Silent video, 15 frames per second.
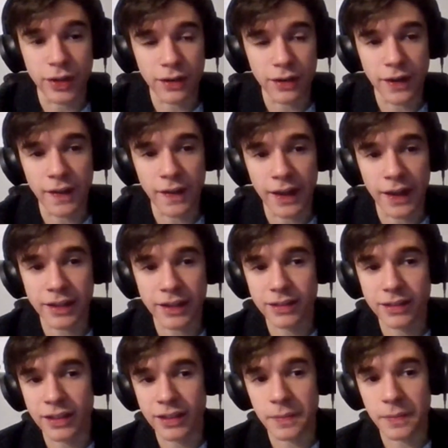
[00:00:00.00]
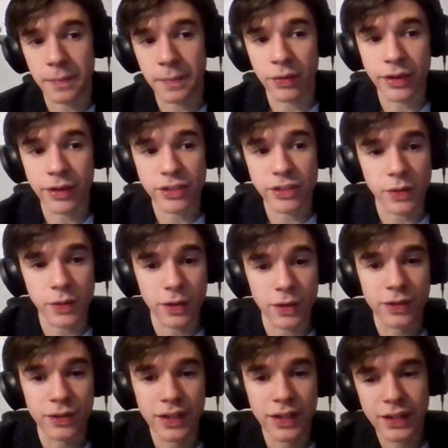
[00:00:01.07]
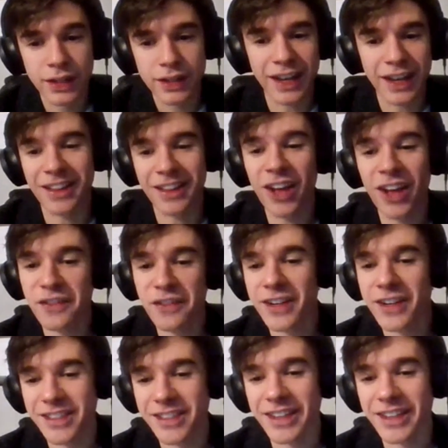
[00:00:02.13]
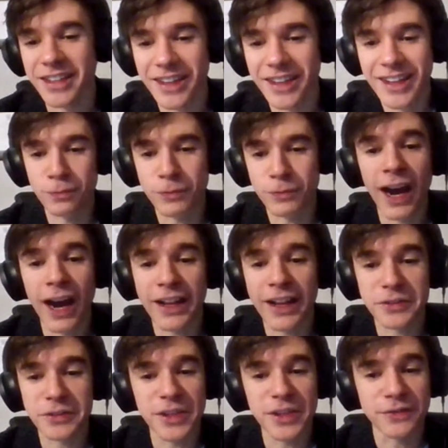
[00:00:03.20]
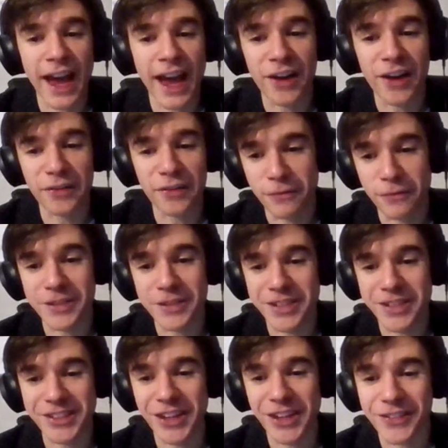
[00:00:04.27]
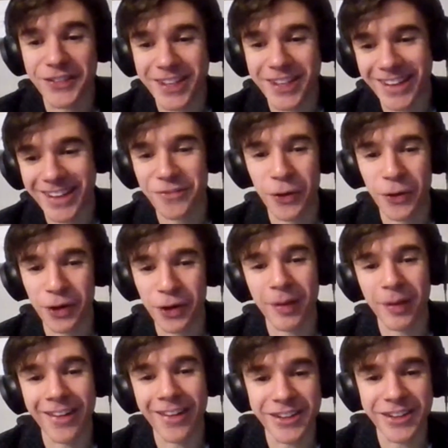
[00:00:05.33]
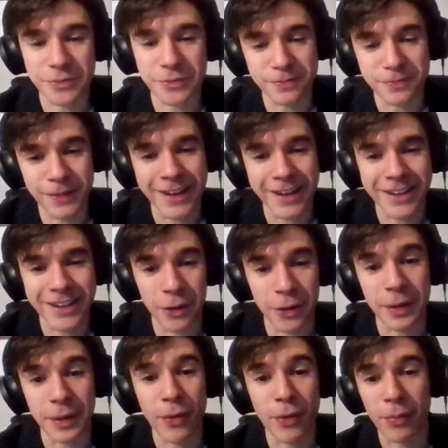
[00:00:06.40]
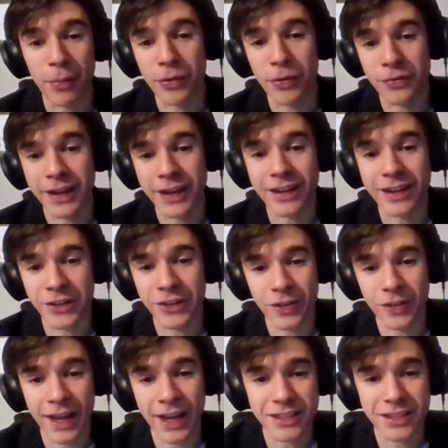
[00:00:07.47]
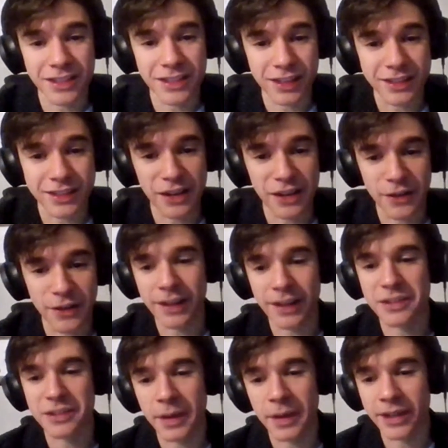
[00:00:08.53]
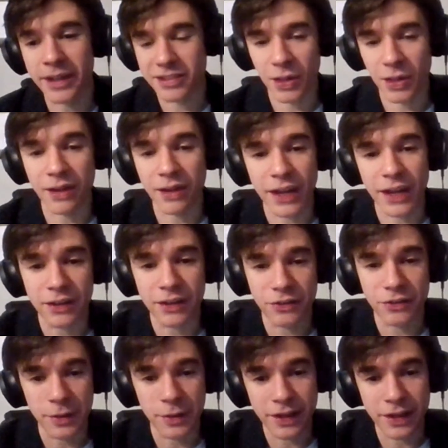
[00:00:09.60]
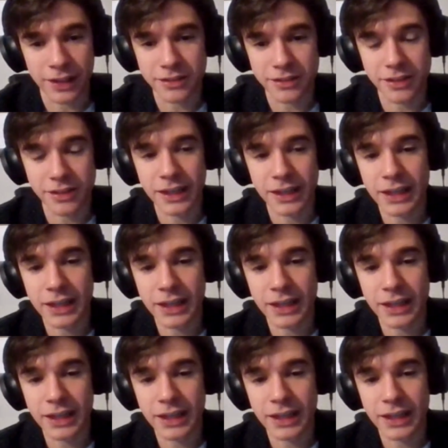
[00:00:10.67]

I find that is a big one as well. A lot of it is like tying yourself down and forcing yourself to work better as like or be more motivated in your classes at least. I feel like that's the biggest skill I've gained from it at least.